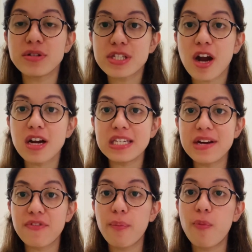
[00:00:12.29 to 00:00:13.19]

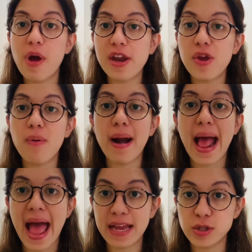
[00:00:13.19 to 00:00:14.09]
starting from when you are
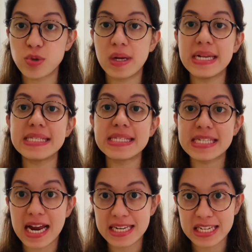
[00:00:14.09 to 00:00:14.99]
actually
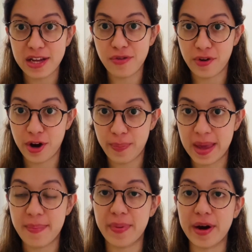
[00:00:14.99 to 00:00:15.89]
studying for your
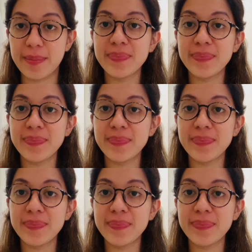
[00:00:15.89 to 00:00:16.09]
paper.